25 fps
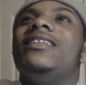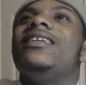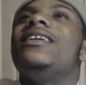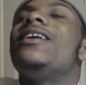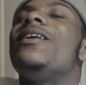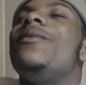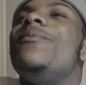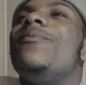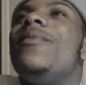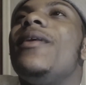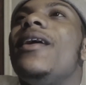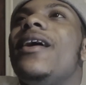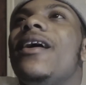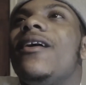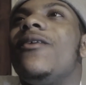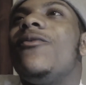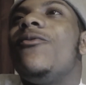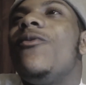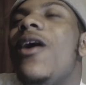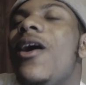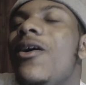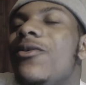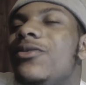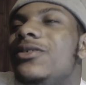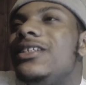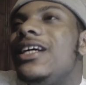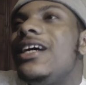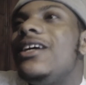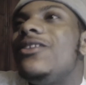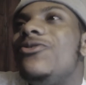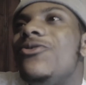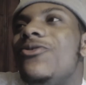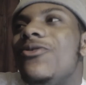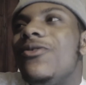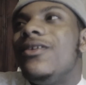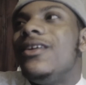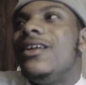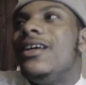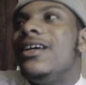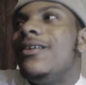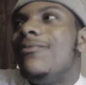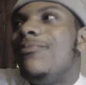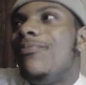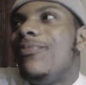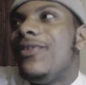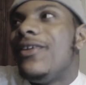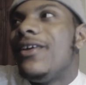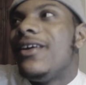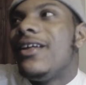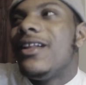Looking back, why was I doing it?
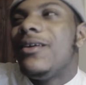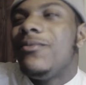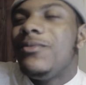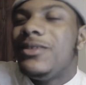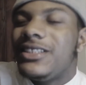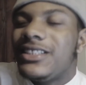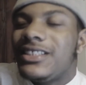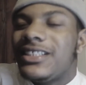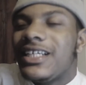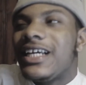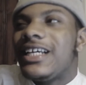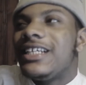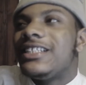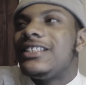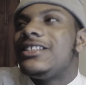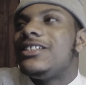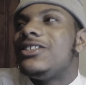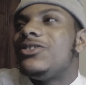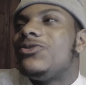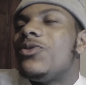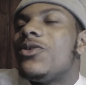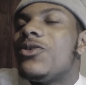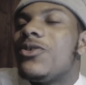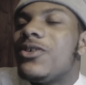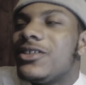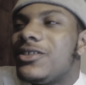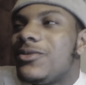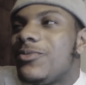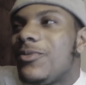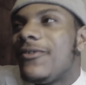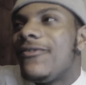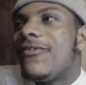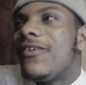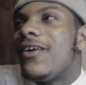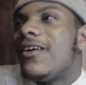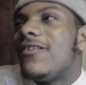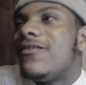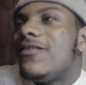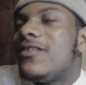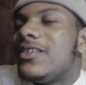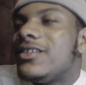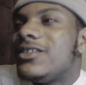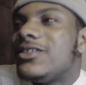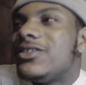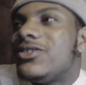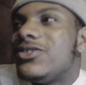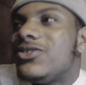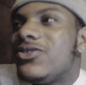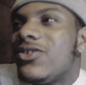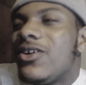Let me just answer this one question before I
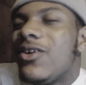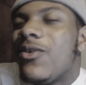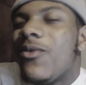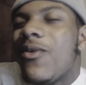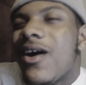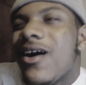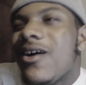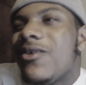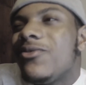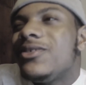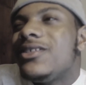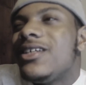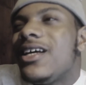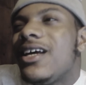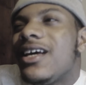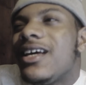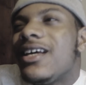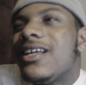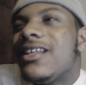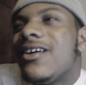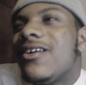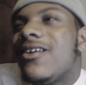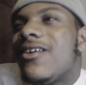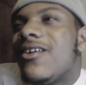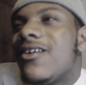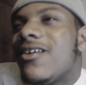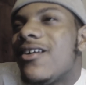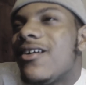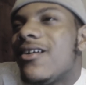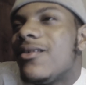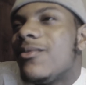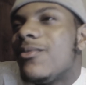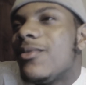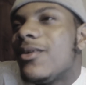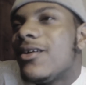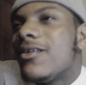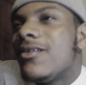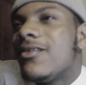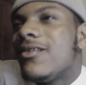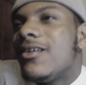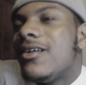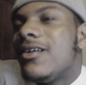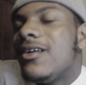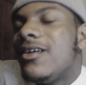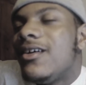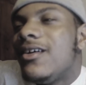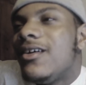finish the story. Why was I acting hard, bro?